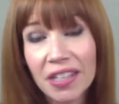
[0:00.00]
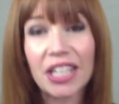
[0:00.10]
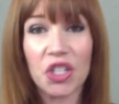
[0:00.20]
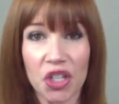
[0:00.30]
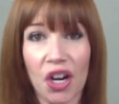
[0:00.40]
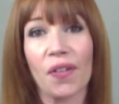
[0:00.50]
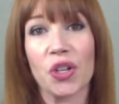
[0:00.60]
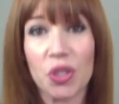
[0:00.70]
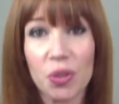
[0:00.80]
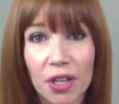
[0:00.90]
the kitchen of our
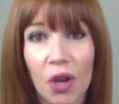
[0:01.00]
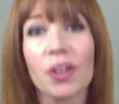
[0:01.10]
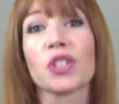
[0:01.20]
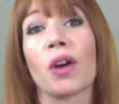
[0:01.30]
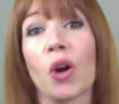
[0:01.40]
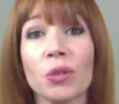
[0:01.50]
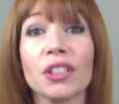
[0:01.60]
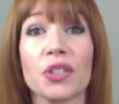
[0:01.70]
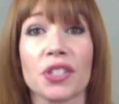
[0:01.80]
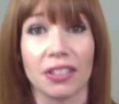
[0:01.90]
studio into our own
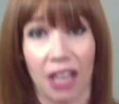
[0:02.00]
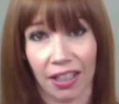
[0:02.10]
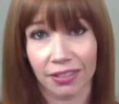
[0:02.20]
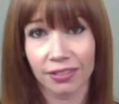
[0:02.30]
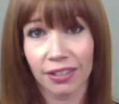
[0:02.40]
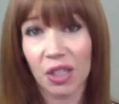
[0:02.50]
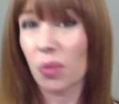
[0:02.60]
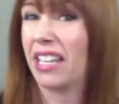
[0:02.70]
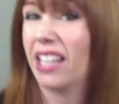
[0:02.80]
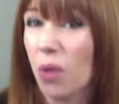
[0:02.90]
little salon.
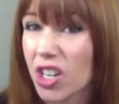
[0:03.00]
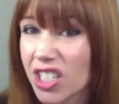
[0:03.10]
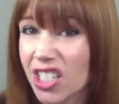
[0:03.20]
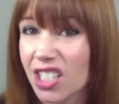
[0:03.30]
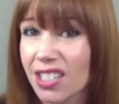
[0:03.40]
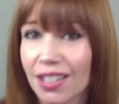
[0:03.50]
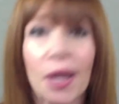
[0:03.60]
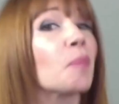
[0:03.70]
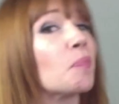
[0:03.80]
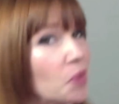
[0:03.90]
We can't wash dishes,
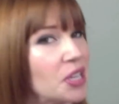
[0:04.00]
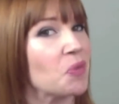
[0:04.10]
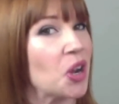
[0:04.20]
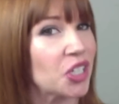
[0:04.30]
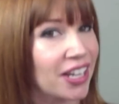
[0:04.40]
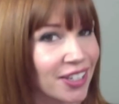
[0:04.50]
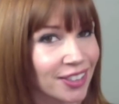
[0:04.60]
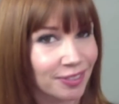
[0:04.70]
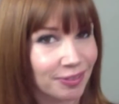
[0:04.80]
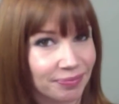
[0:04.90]
but we can wash
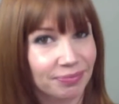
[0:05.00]
hair.